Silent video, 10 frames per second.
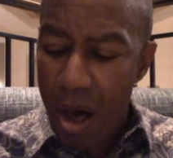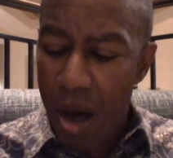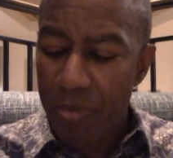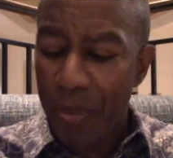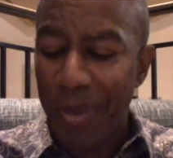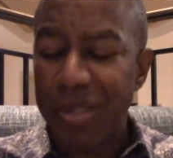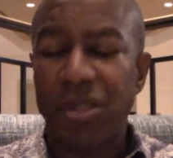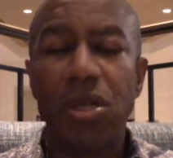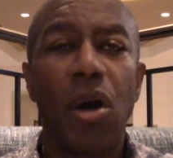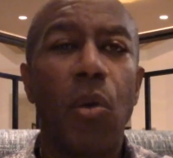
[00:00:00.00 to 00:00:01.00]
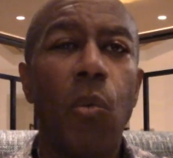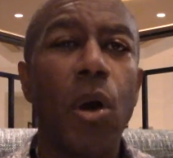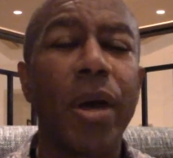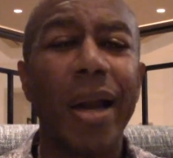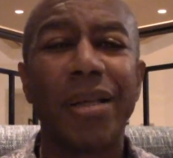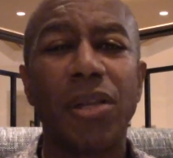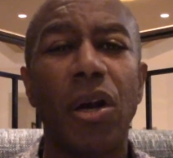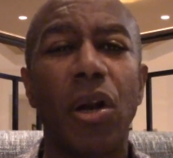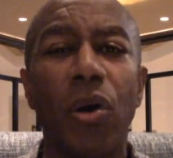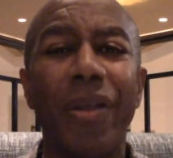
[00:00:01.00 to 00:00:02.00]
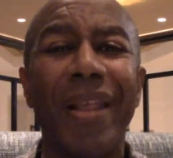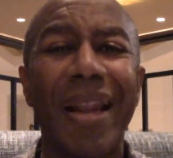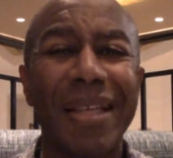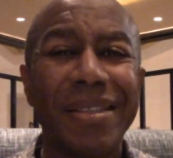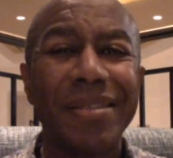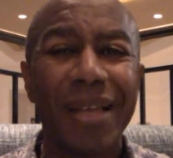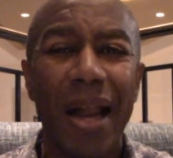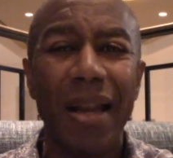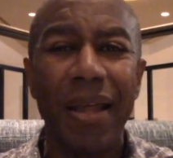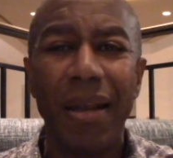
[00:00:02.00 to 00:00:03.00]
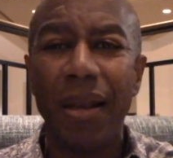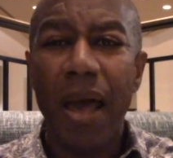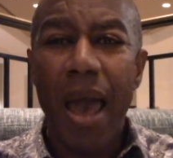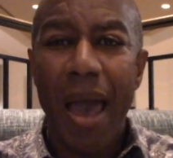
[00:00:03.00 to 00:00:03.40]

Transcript: Um, the business started working. I started learning the lessons that I needed.